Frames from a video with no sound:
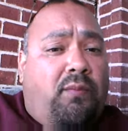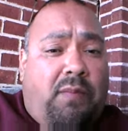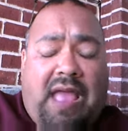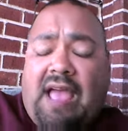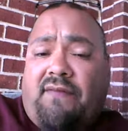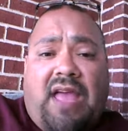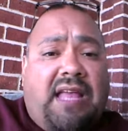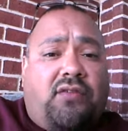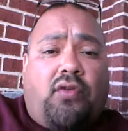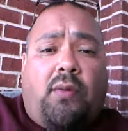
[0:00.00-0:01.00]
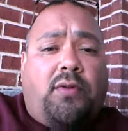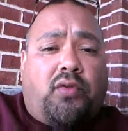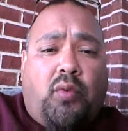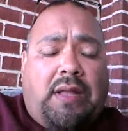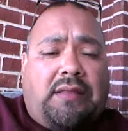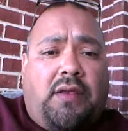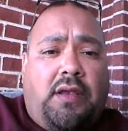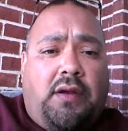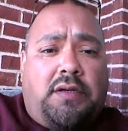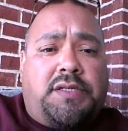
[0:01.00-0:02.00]
have had trouble throughout the
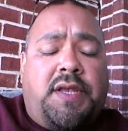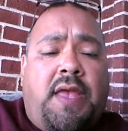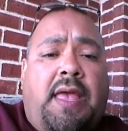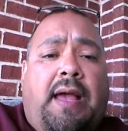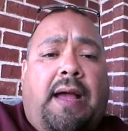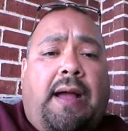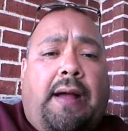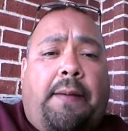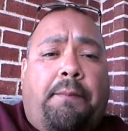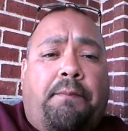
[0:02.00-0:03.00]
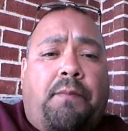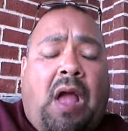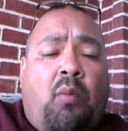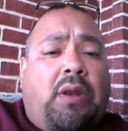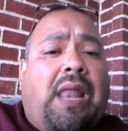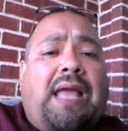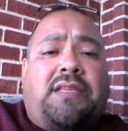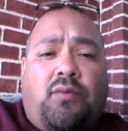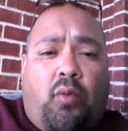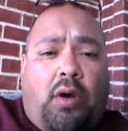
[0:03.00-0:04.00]
years, I would
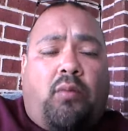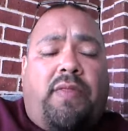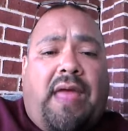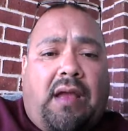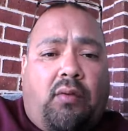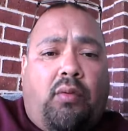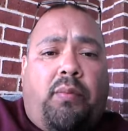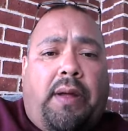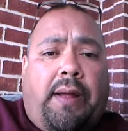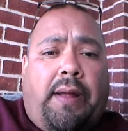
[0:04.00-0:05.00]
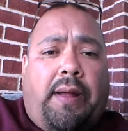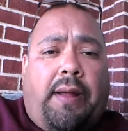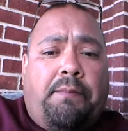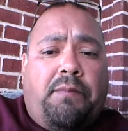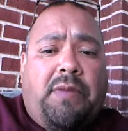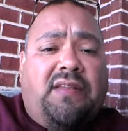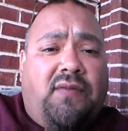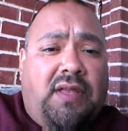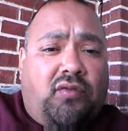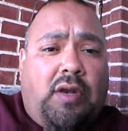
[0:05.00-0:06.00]
like to work with that group
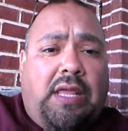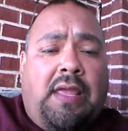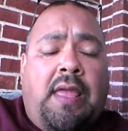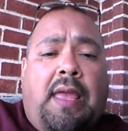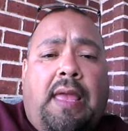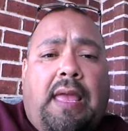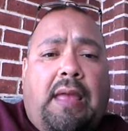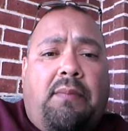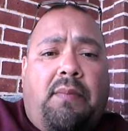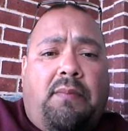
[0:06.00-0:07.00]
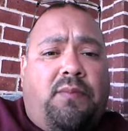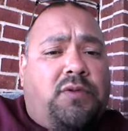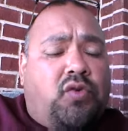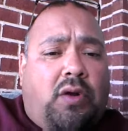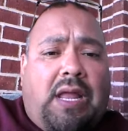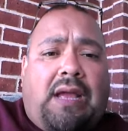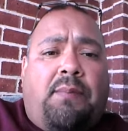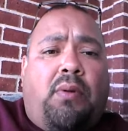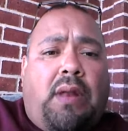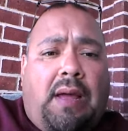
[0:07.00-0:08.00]
individually and sort of like a
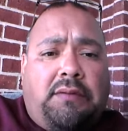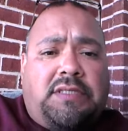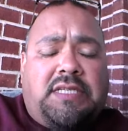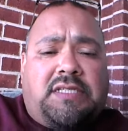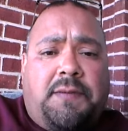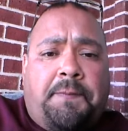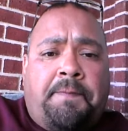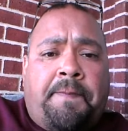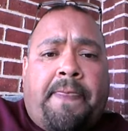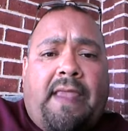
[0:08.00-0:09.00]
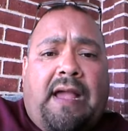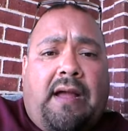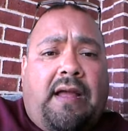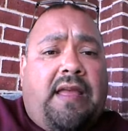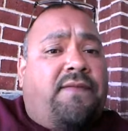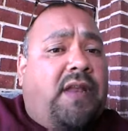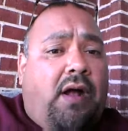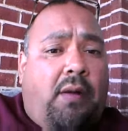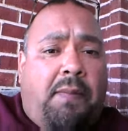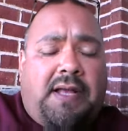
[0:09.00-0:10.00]
pull-out system, if at
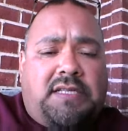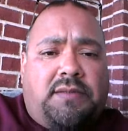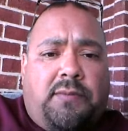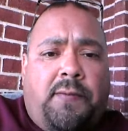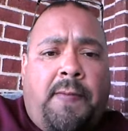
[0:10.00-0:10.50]
all possible.